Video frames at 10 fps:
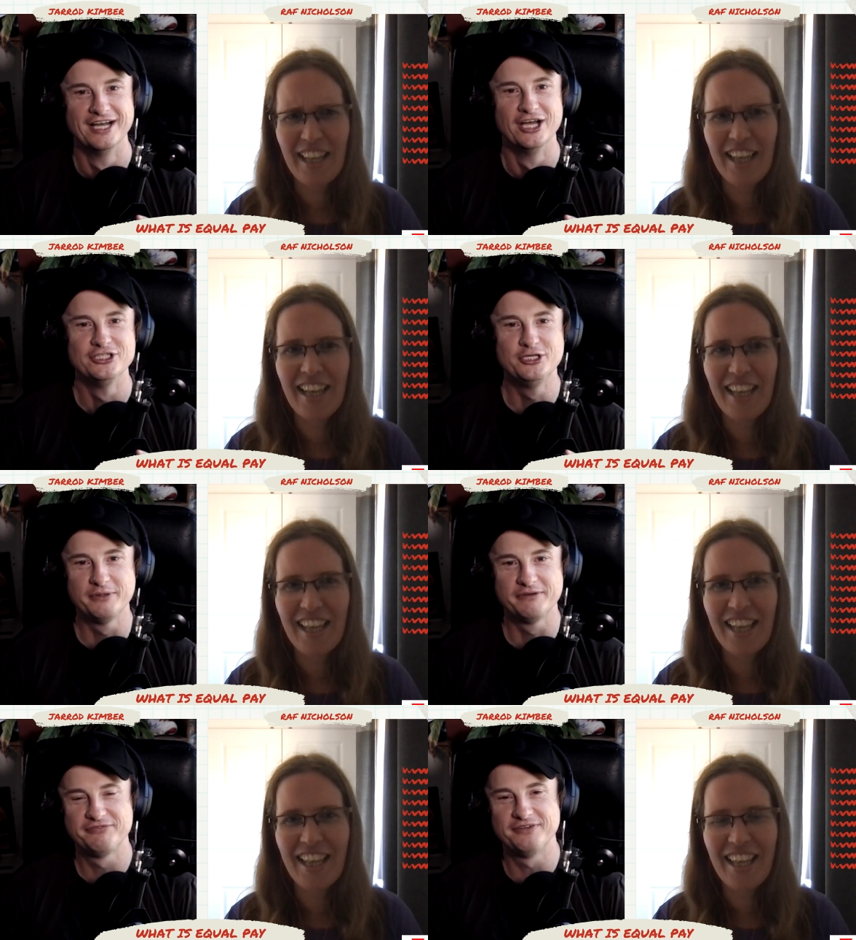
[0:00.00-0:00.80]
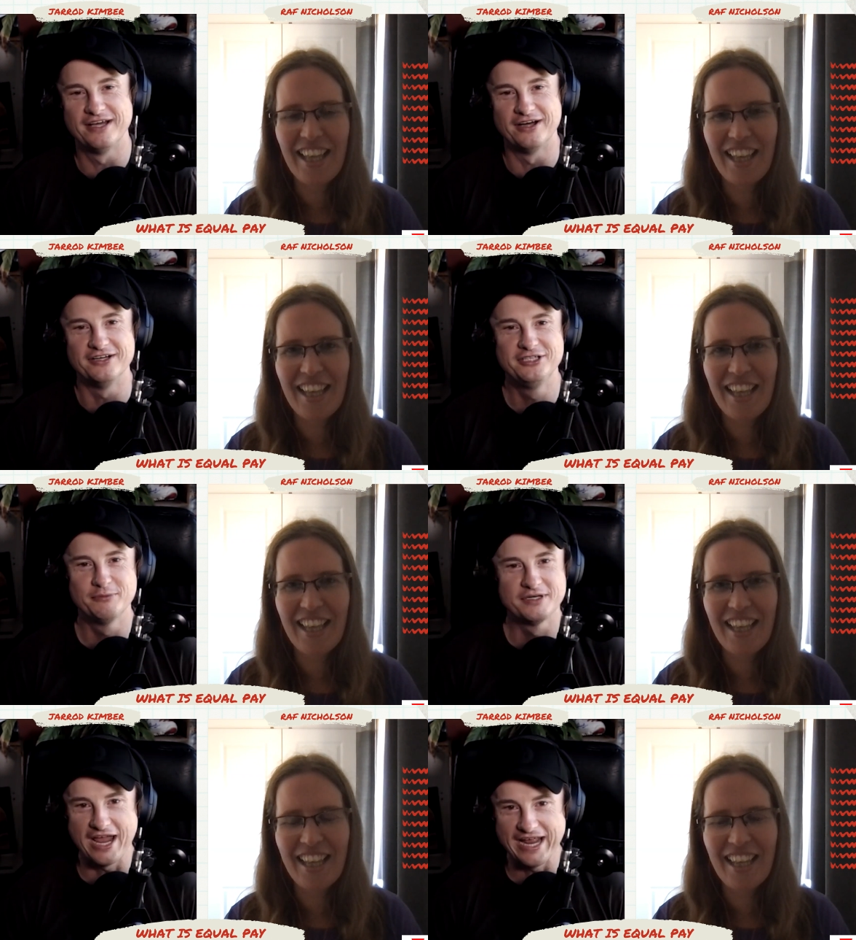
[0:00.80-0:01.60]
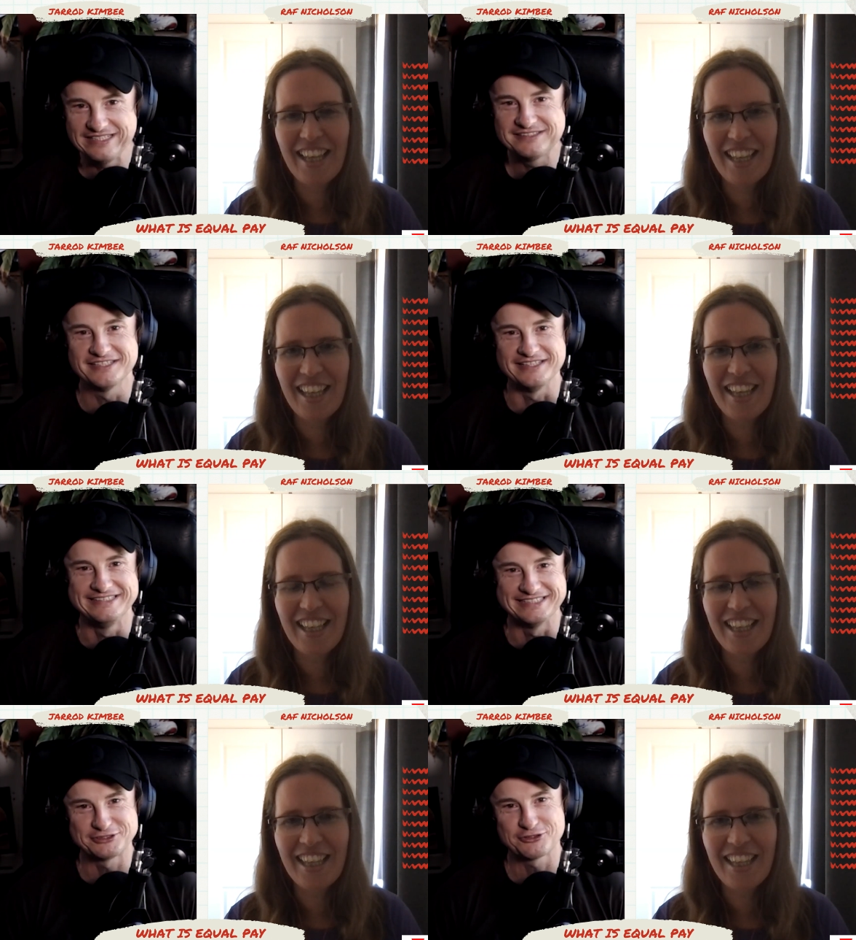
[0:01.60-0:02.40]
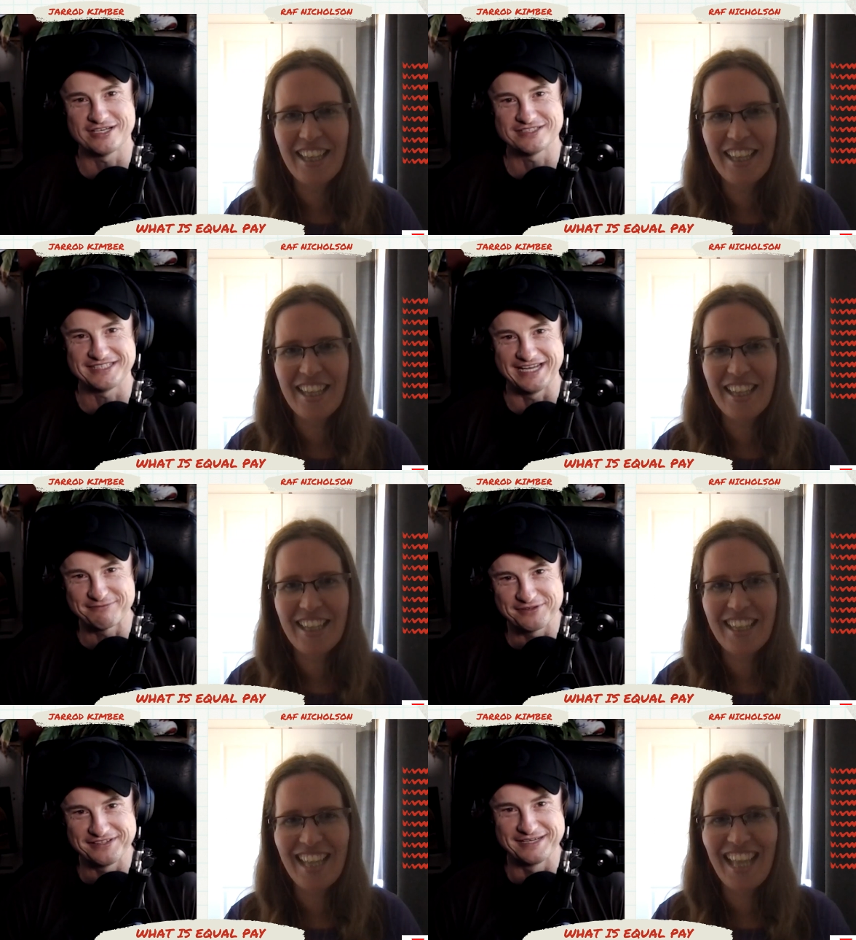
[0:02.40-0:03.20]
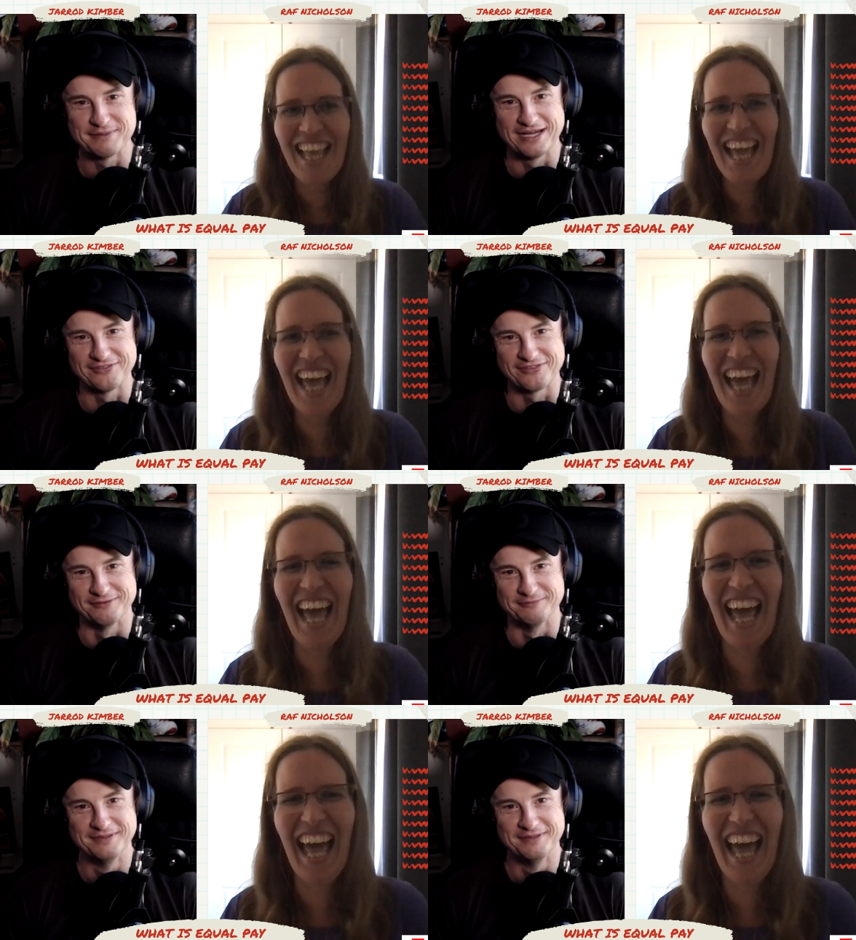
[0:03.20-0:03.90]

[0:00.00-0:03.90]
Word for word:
Speaker 1: you would fear, you would instantly distrust everything about them,